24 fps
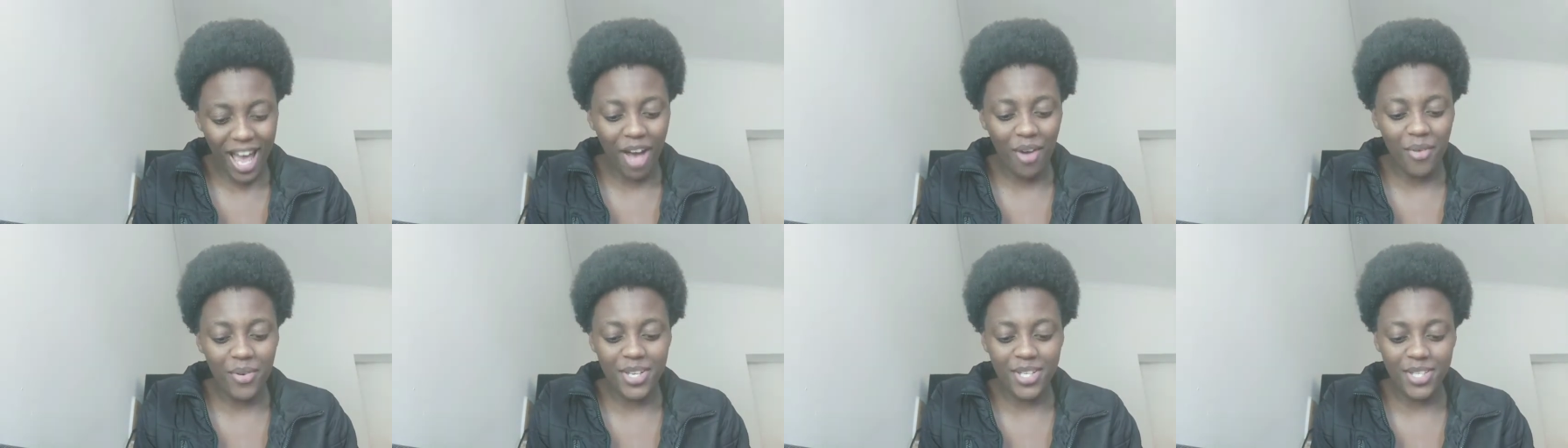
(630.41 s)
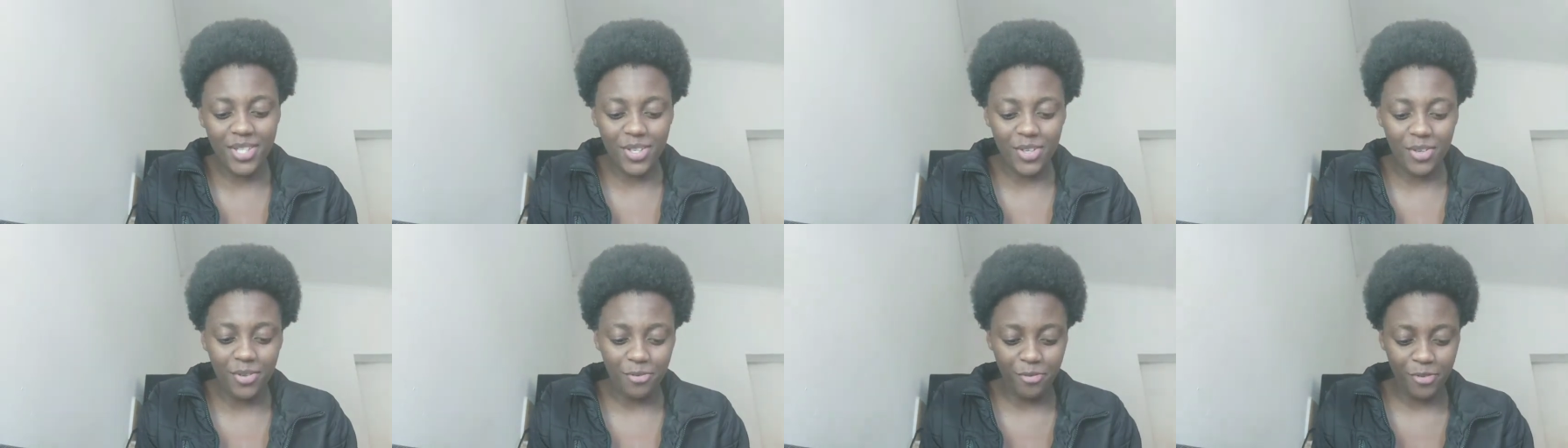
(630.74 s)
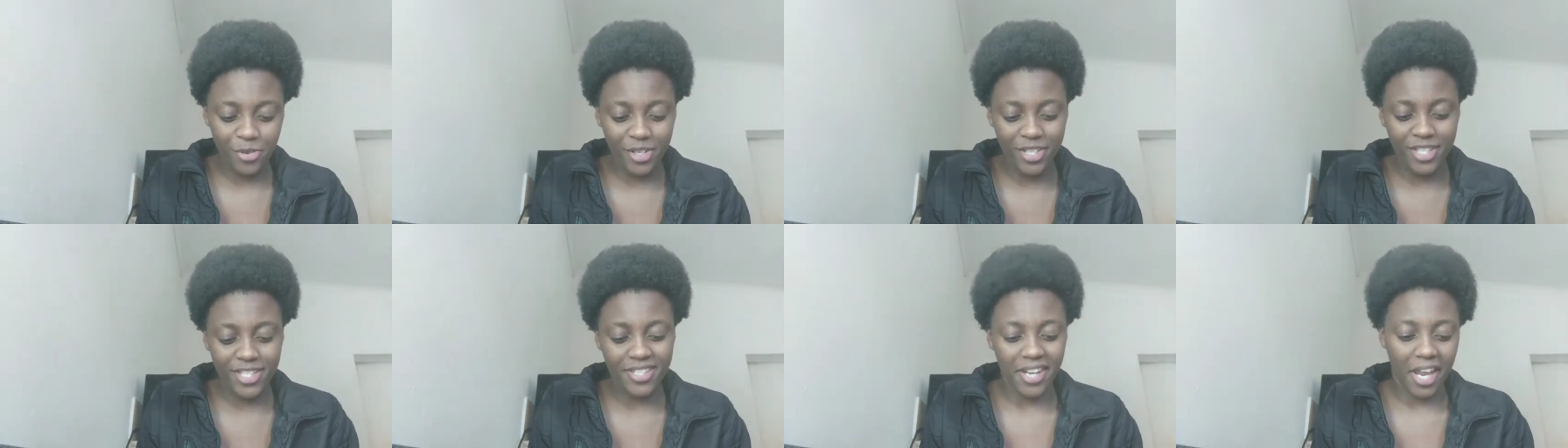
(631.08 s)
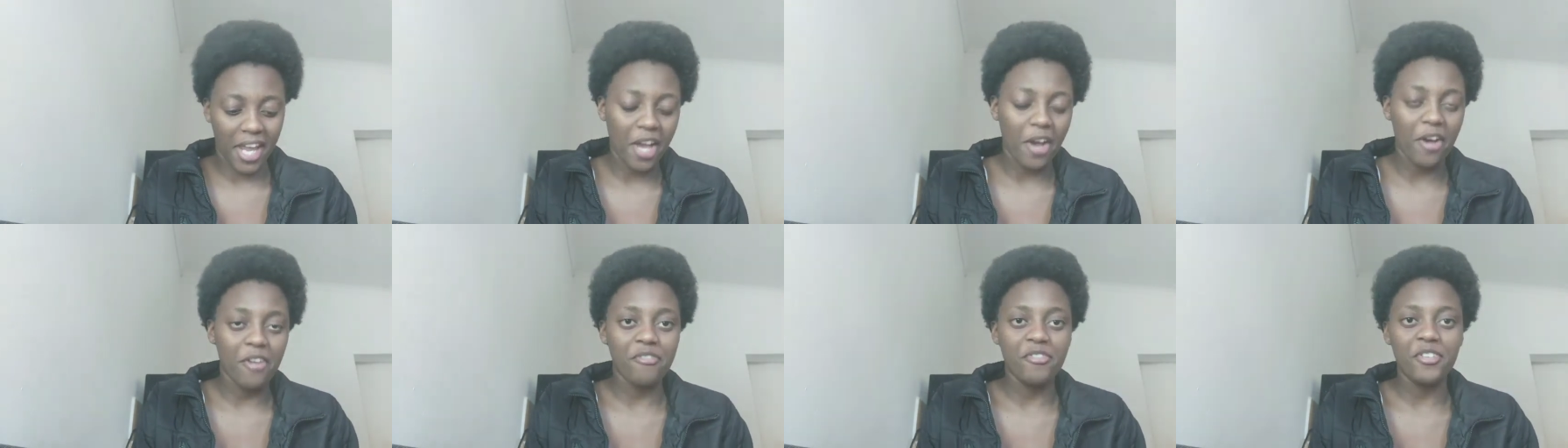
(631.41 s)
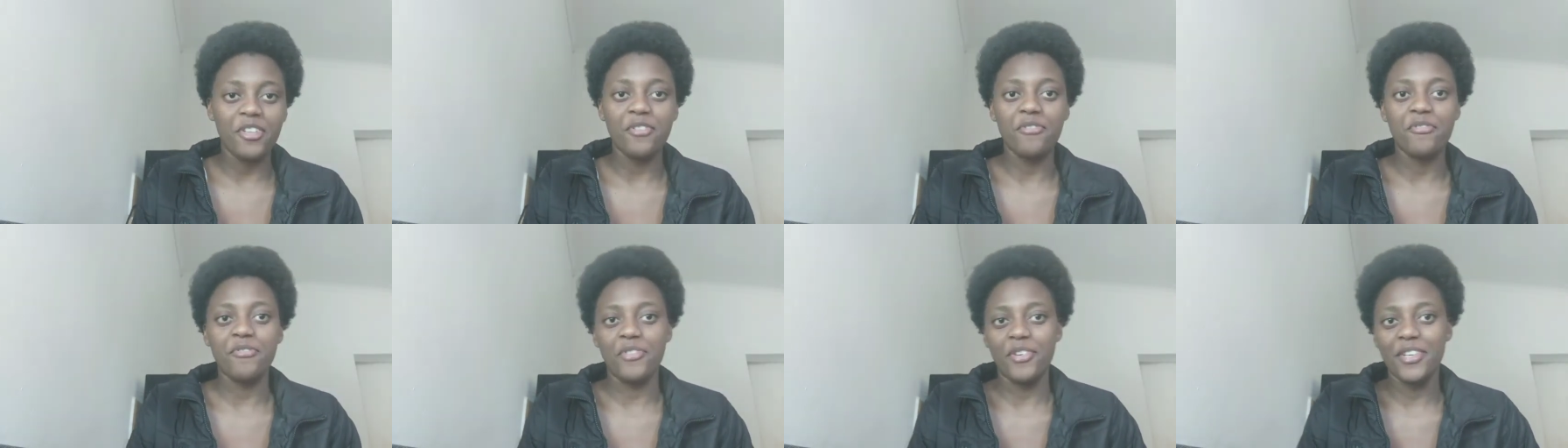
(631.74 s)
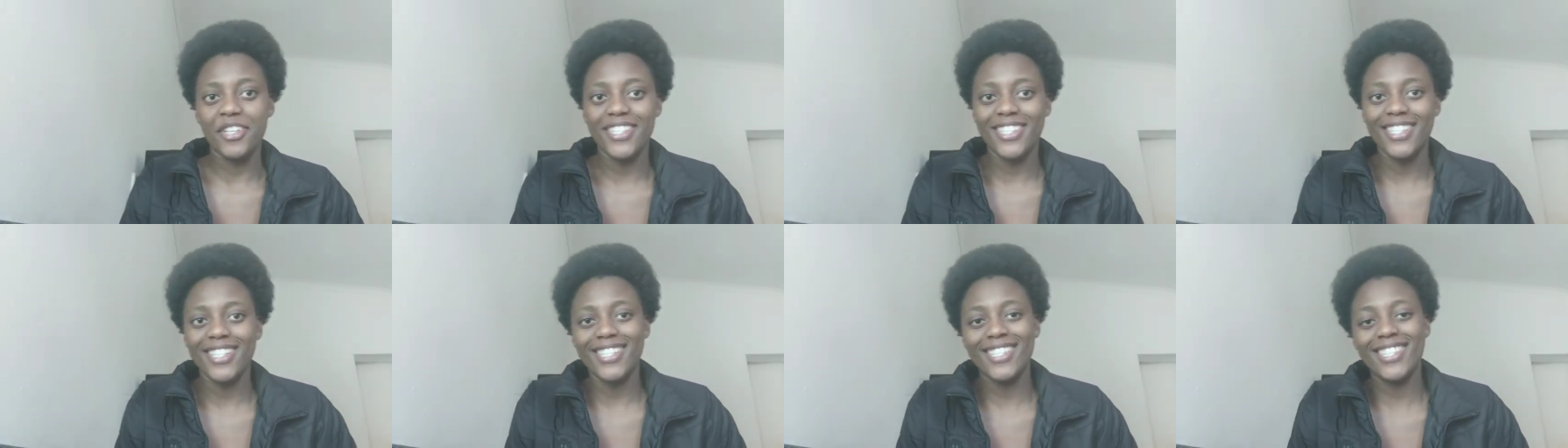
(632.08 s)
was your first day of
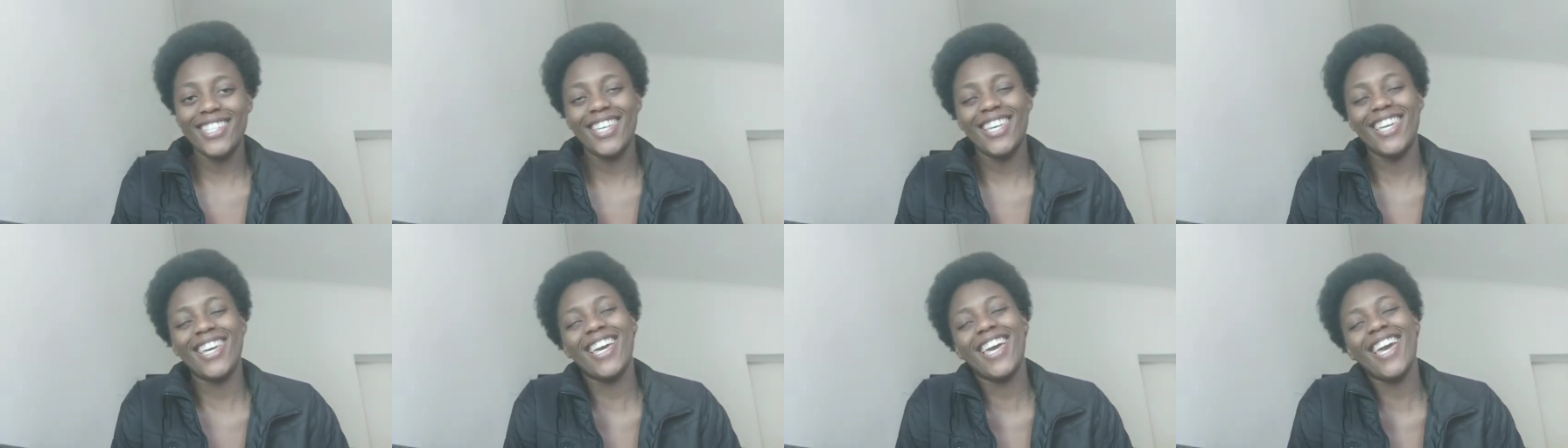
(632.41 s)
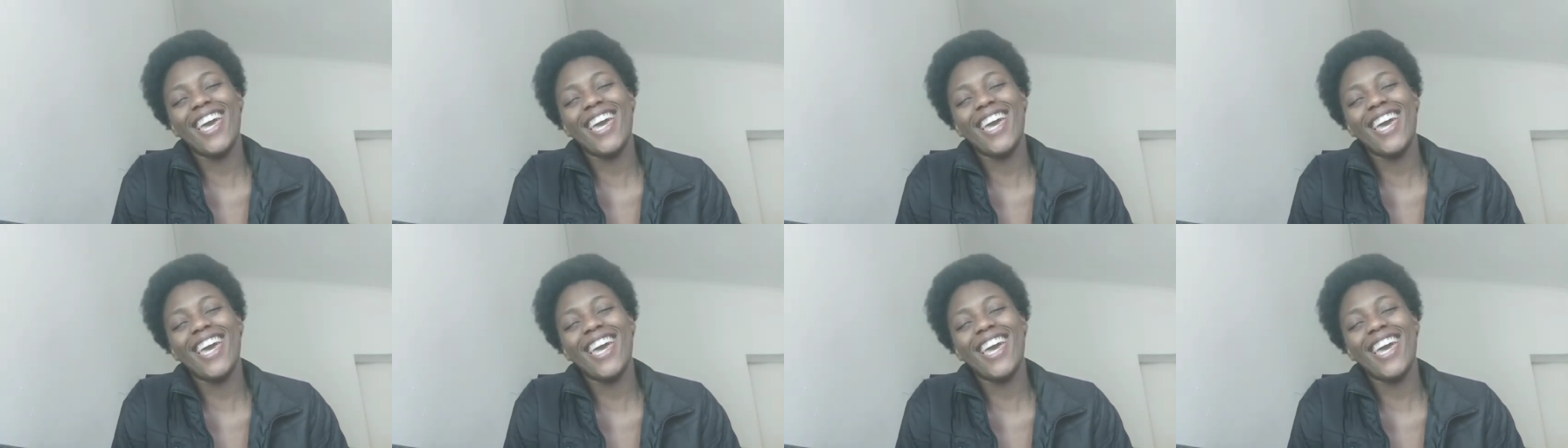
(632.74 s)
university?